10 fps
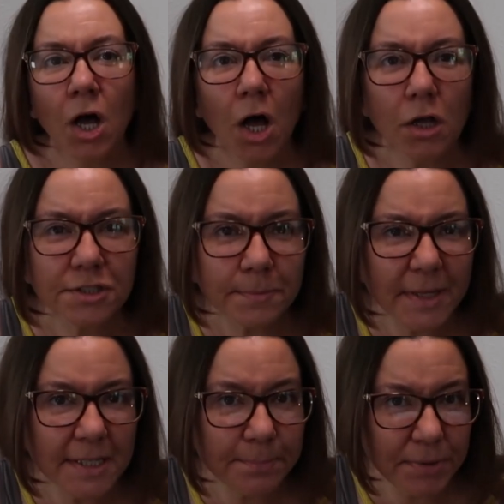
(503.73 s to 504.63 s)

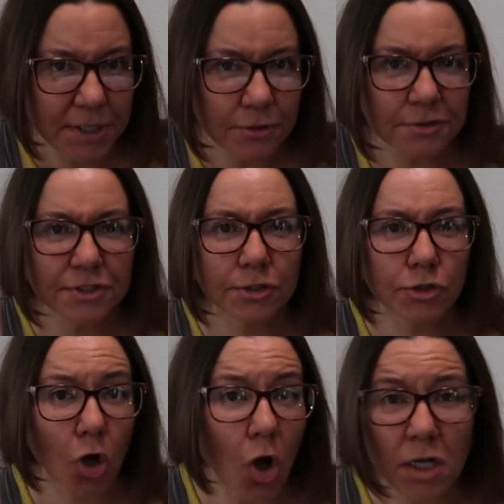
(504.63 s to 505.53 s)
Ultimately, Pearce
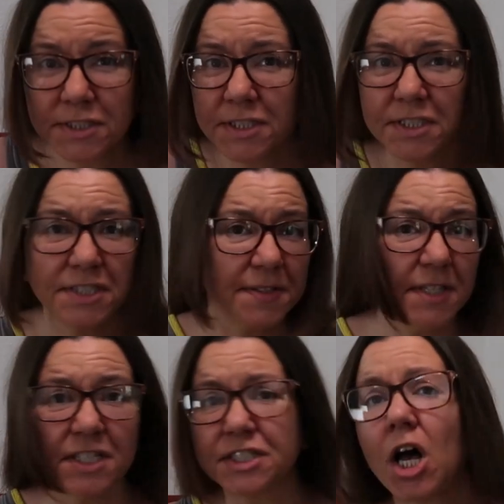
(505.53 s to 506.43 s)
tosses
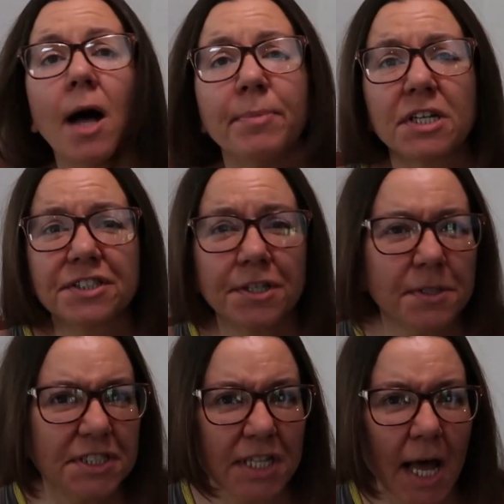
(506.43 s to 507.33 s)
these topics to
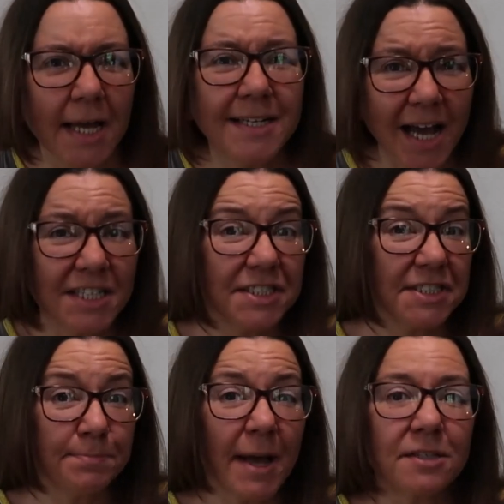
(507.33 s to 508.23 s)
the side, I
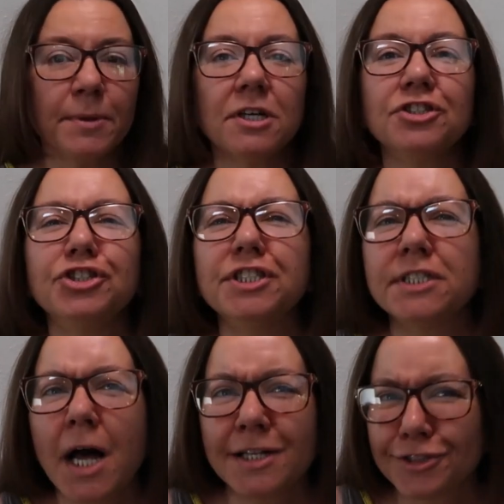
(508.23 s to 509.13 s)
suspect because she's
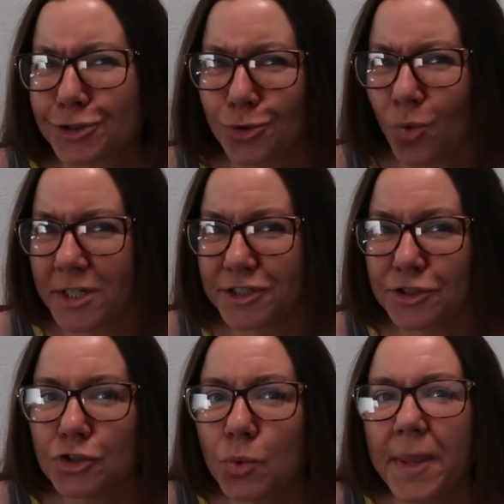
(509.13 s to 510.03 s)
not sure what to
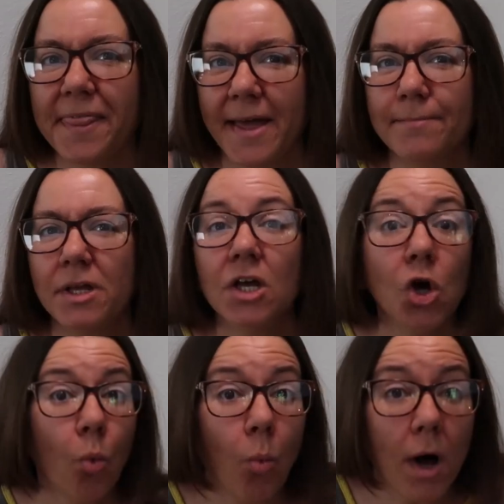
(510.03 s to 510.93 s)
do with them.
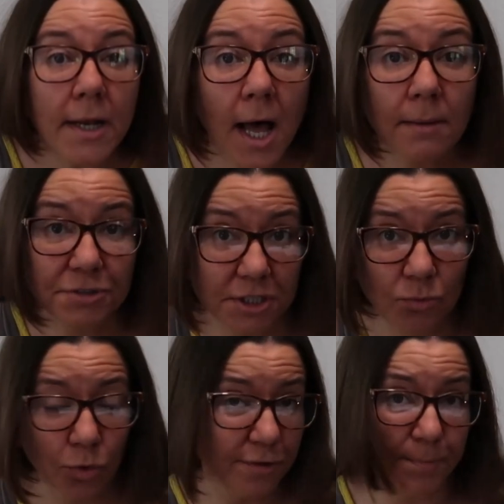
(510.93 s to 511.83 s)
One
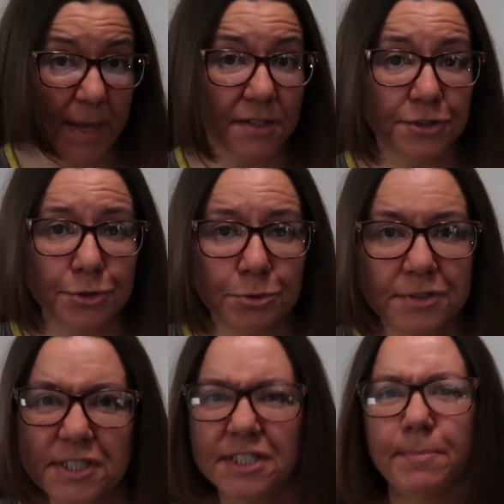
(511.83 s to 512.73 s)
option would have been to
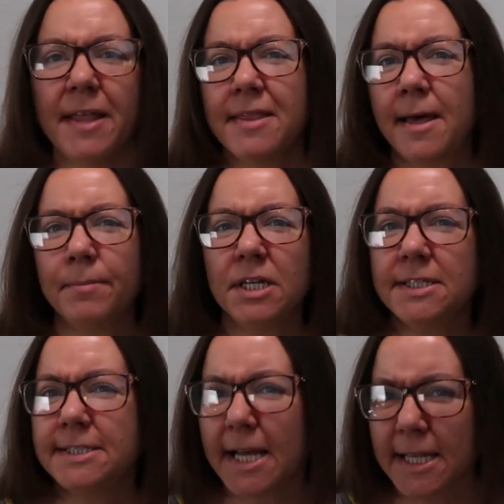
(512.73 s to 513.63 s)
suspend them in
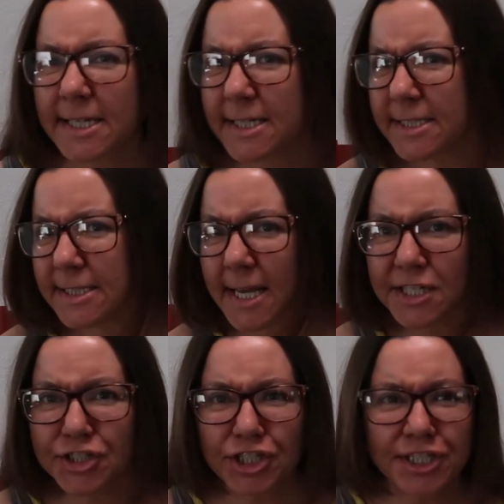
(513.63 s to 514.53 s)
a delicate
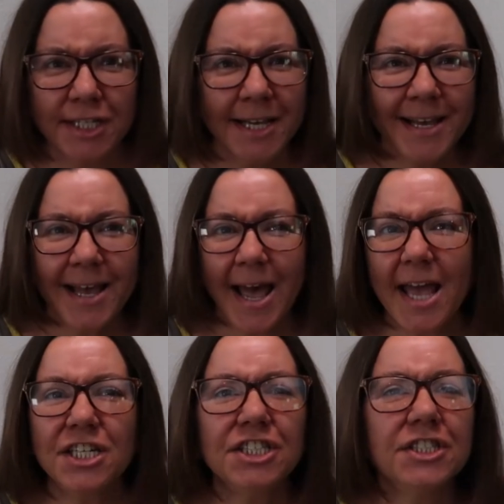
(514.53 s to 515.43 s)
tension,
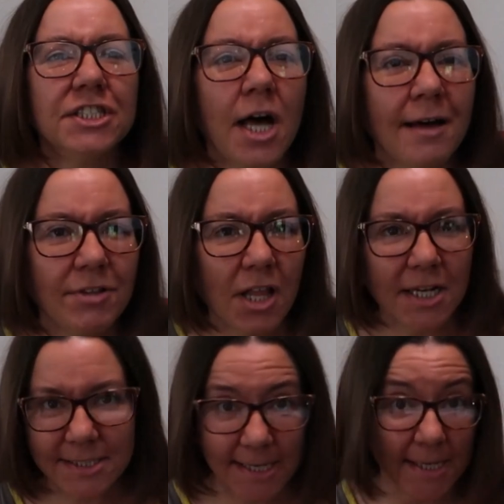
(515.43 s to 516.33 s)
ending the novel
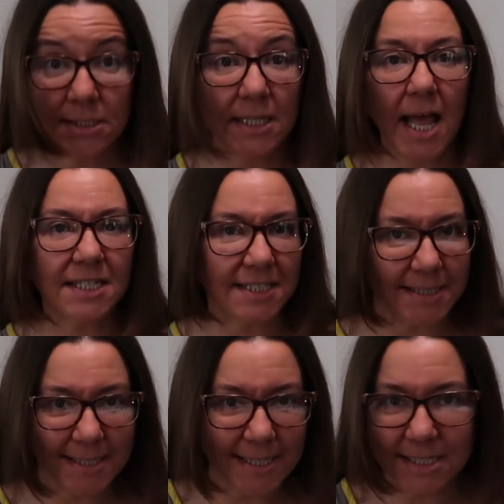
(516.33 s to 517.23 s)
on a
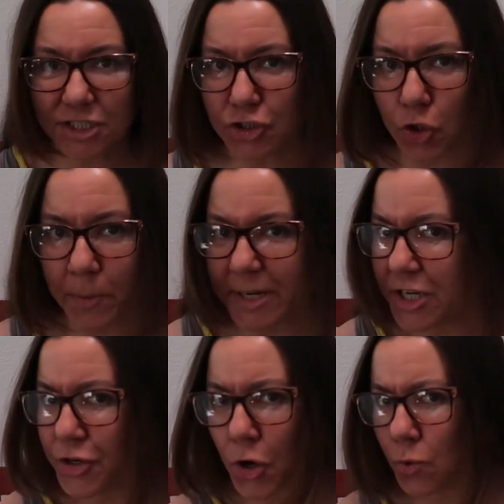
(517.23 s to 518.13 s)
tantalizingly
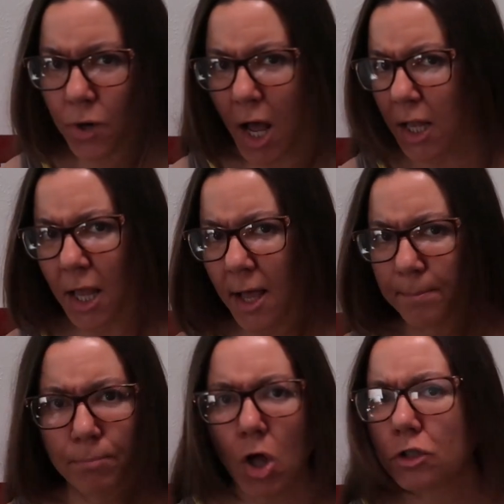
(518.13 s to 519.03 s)
indeterminate note a
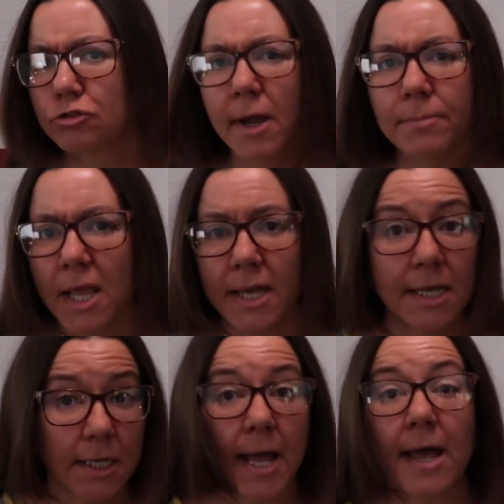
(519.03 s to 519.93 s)
la Paul
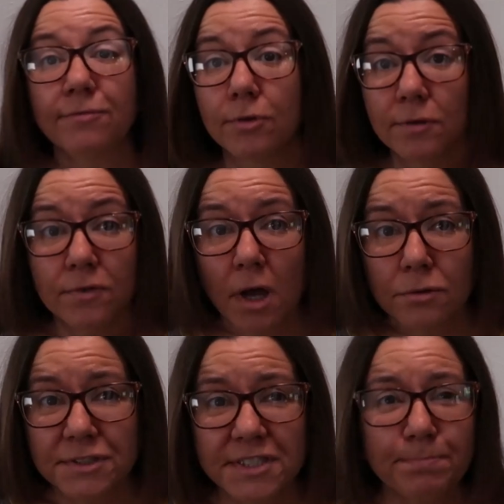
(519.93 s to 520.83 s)
Tremblay in A Head Full of
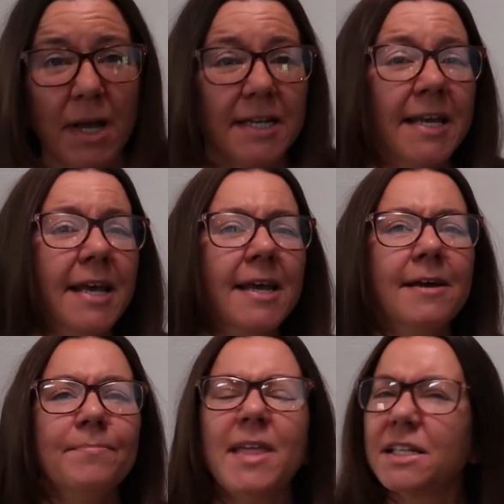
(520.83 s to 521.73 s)
Ghosts. But
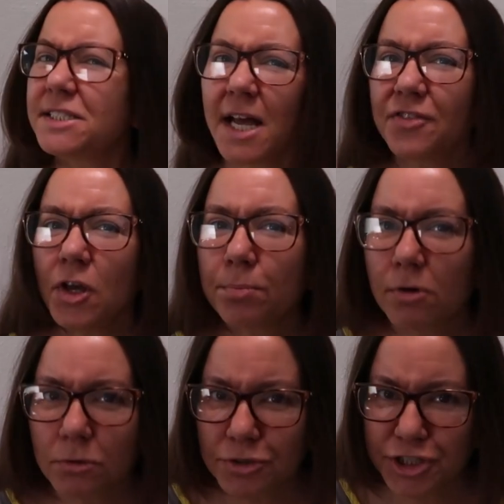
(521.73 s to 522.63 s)
that's not the
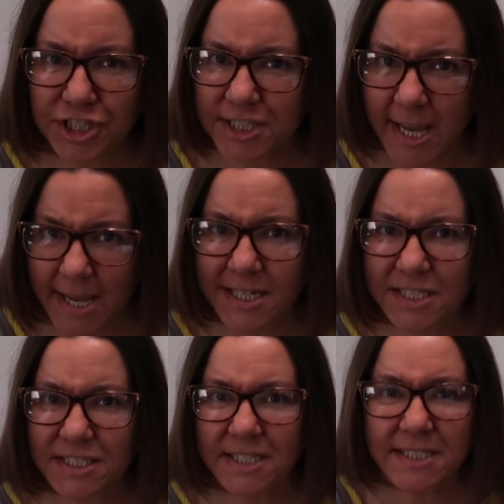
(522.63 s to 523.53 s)
approach she
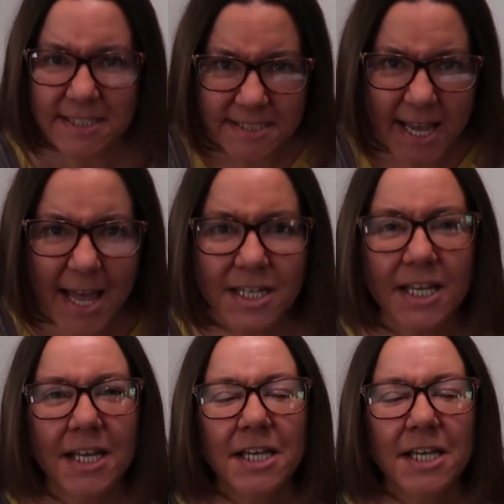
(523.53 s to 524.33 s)
takes. Instead,